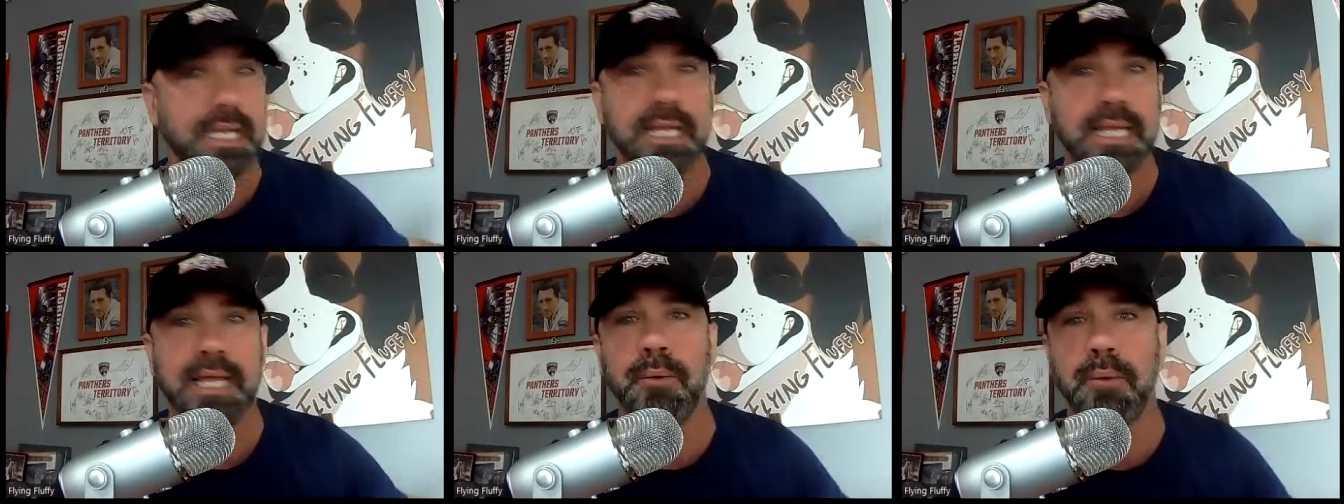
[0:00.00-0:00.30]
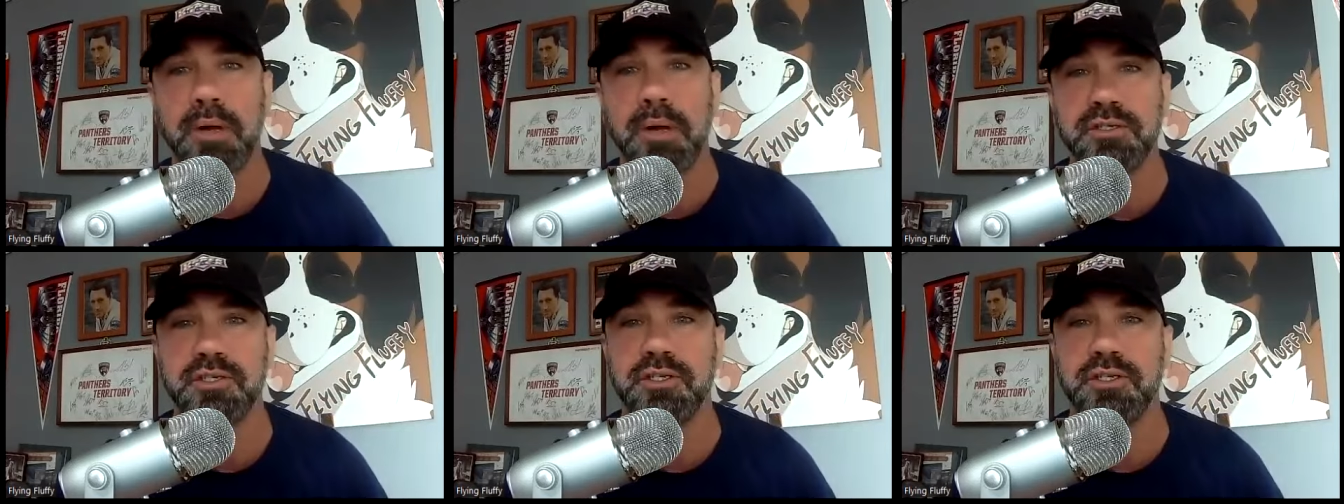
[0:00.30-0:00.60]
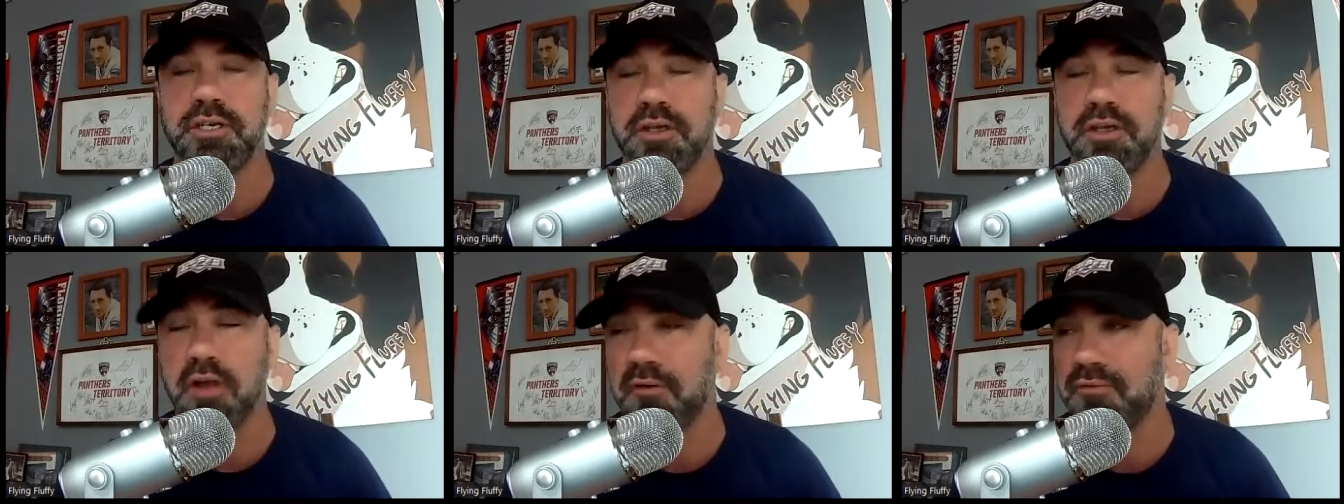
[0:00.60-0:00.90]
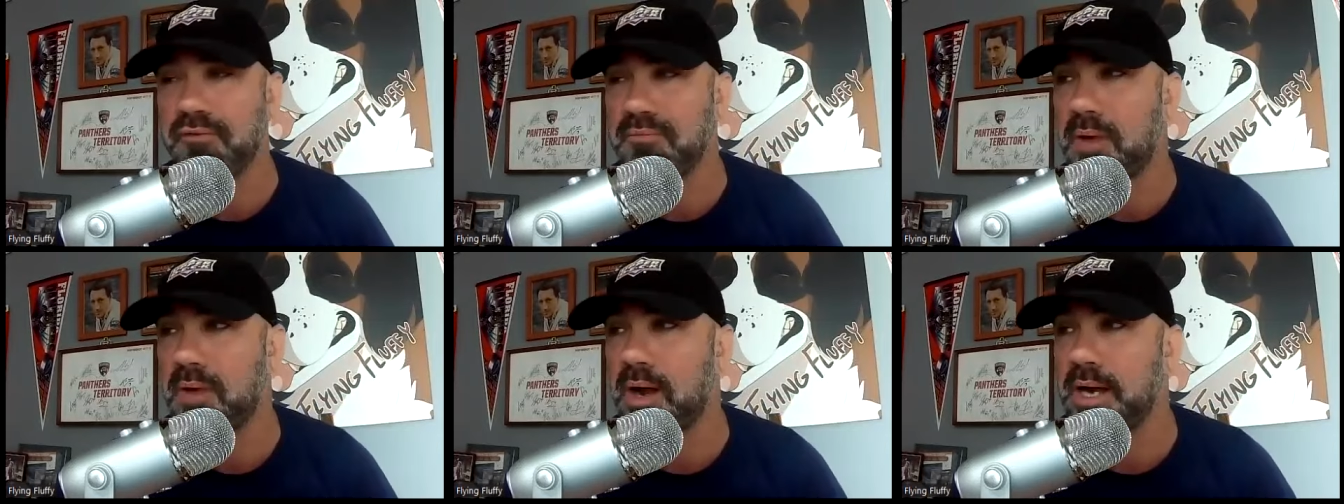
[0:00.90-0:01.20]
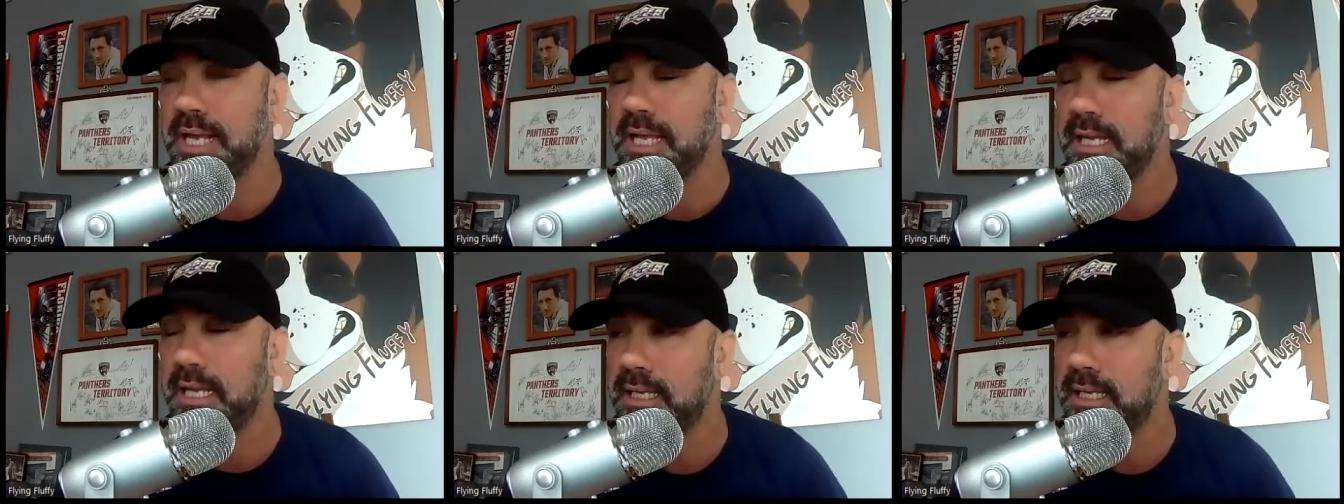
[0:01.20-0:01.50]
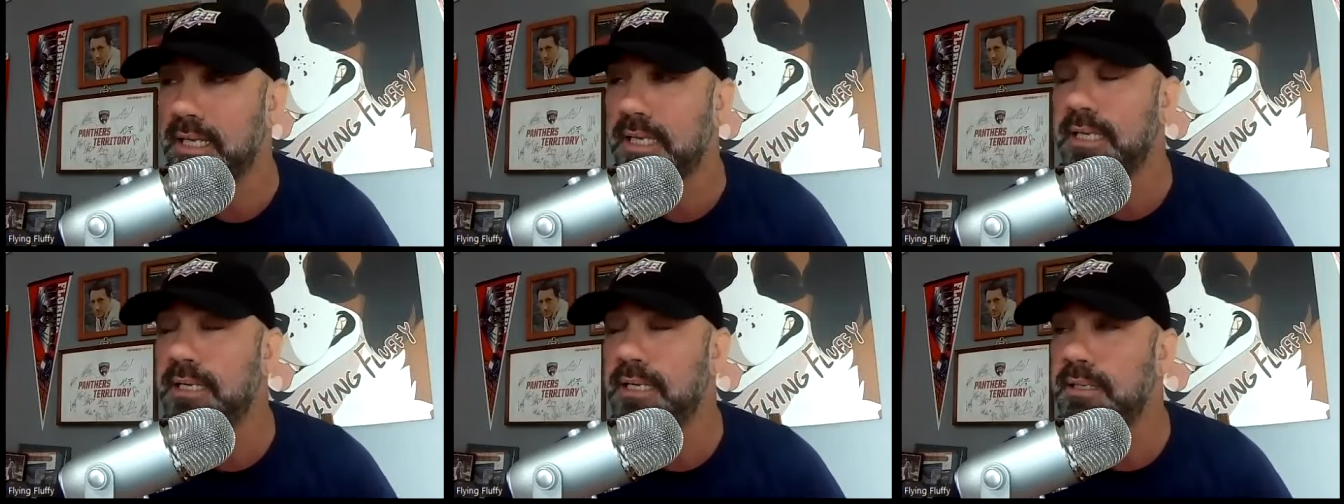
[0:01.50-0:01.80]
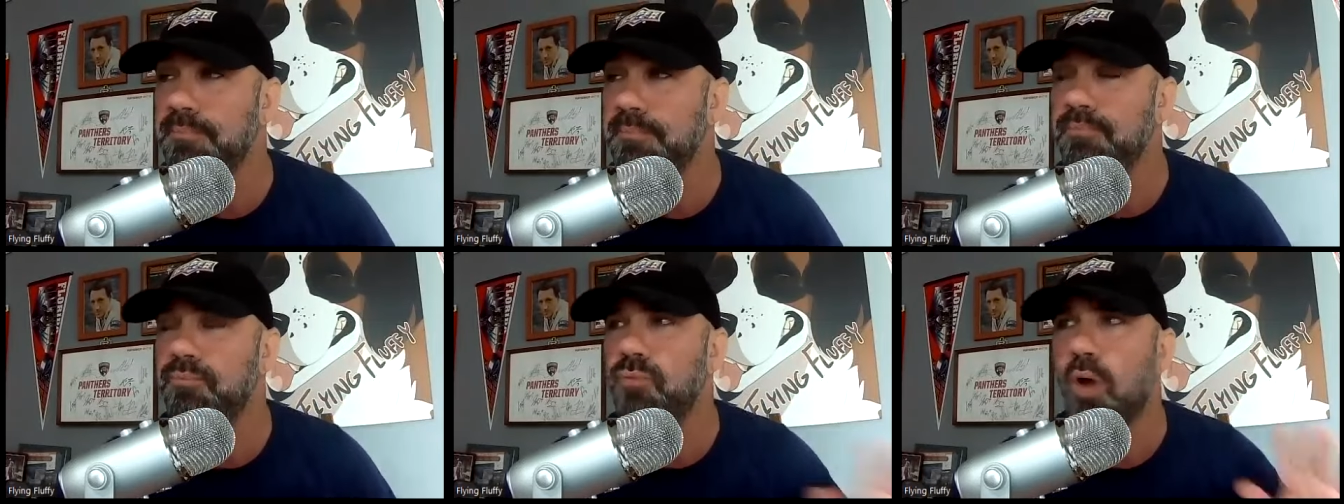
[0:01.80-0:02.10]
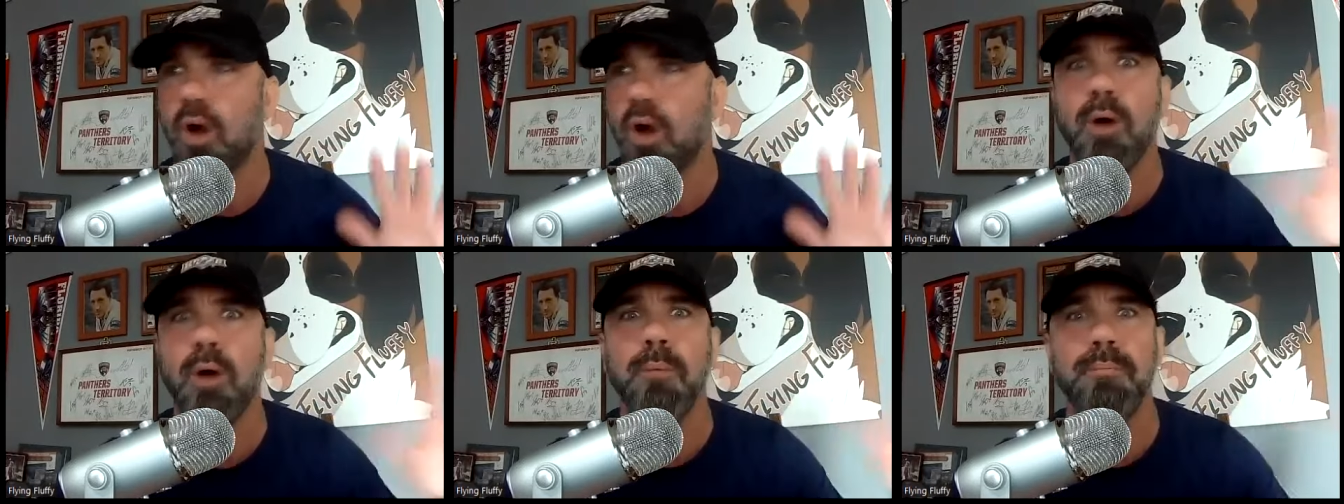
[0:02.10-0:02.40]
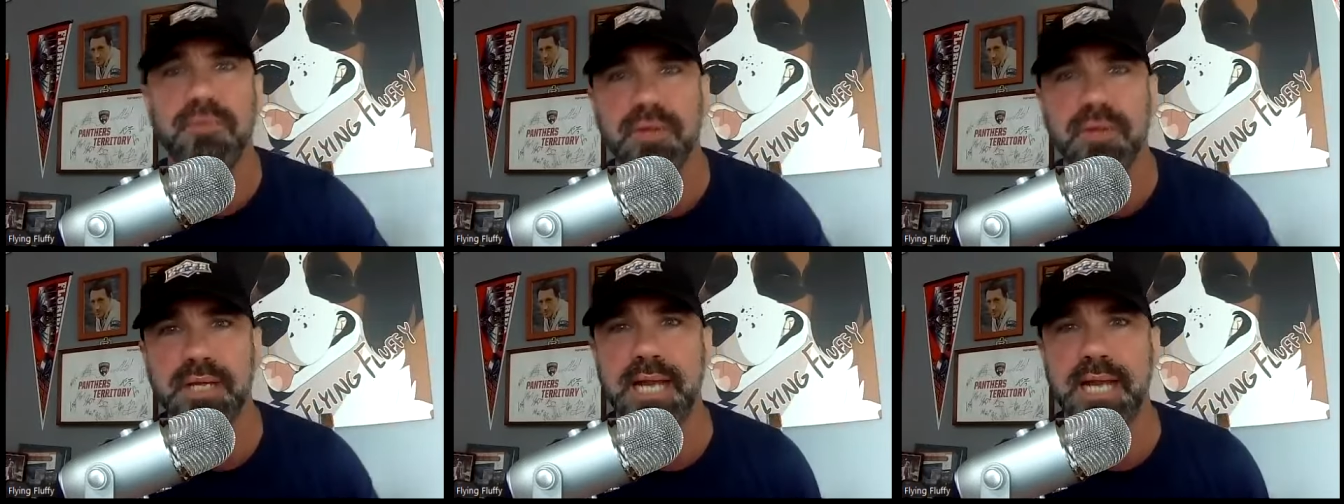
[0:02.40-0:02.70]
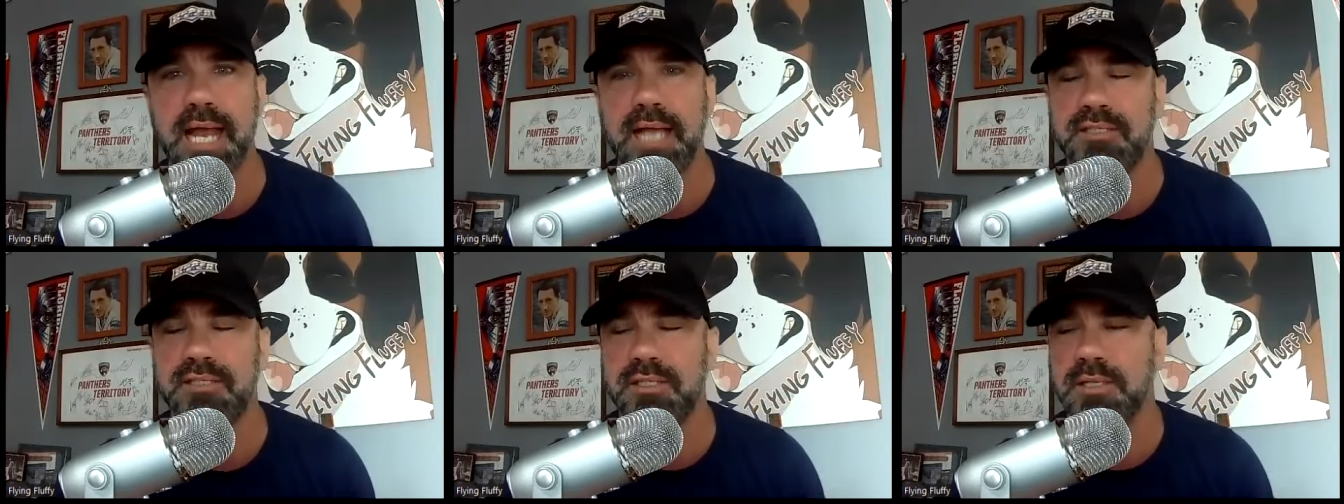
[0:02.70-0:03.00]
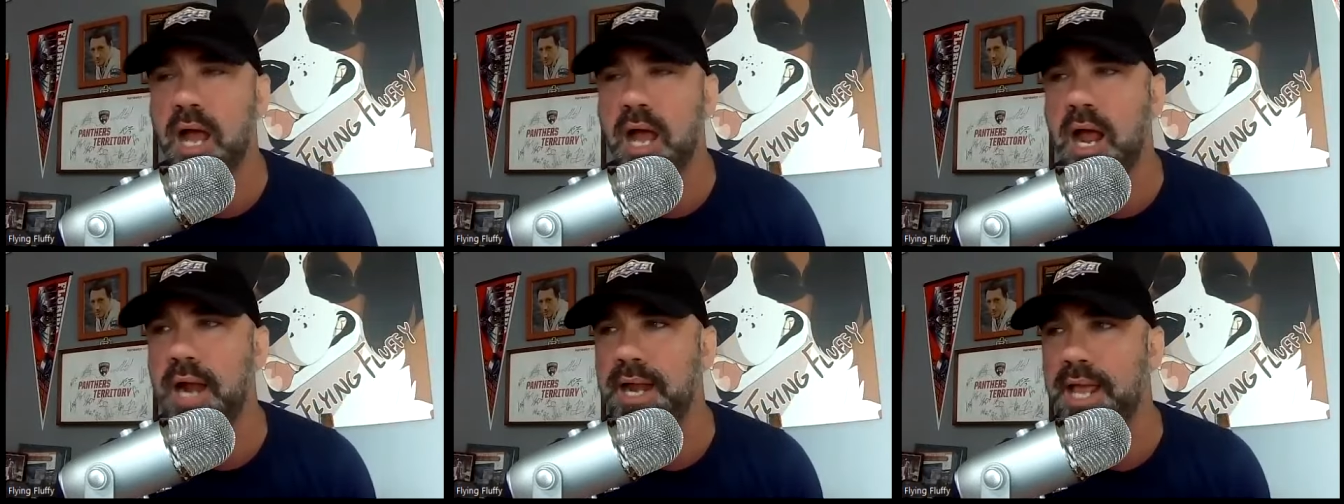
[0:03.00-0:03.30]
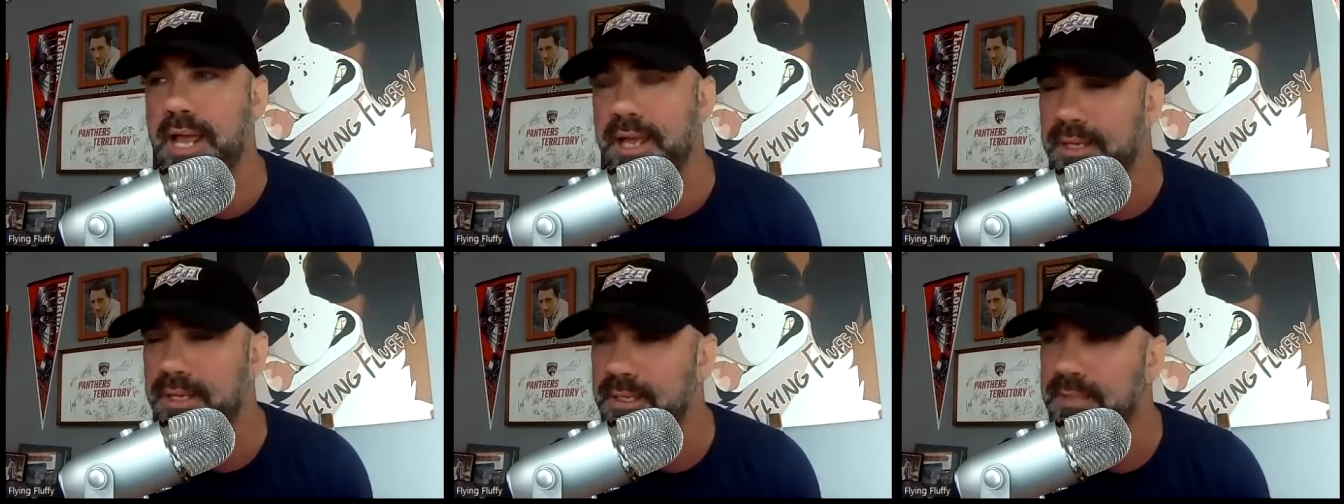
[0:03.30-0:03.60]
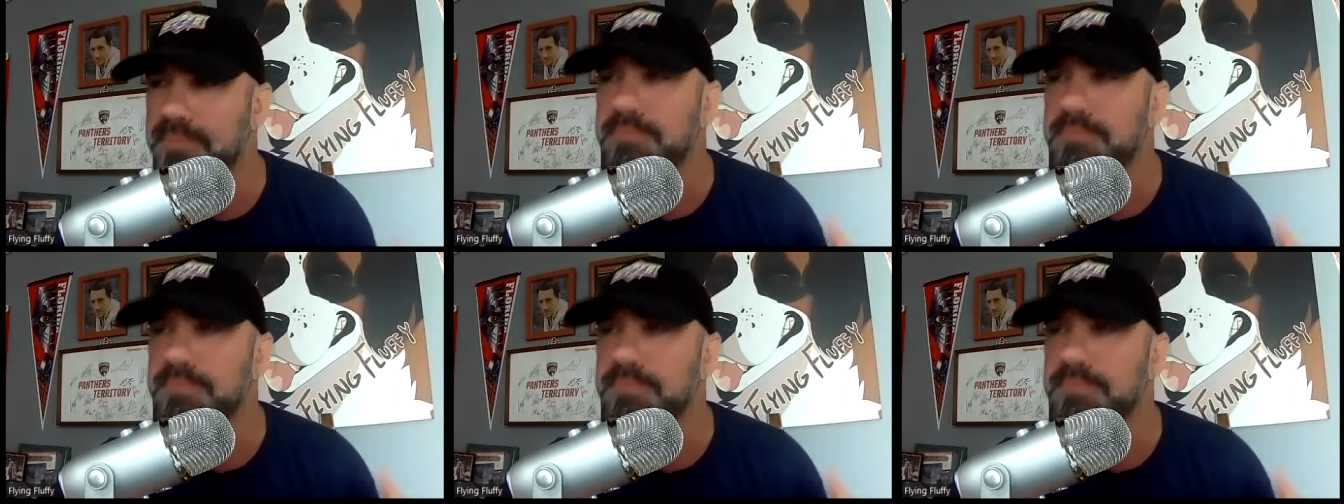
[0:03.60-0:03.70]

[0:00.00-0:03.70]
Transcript: it wasn't enough money. Hopefully that's not it.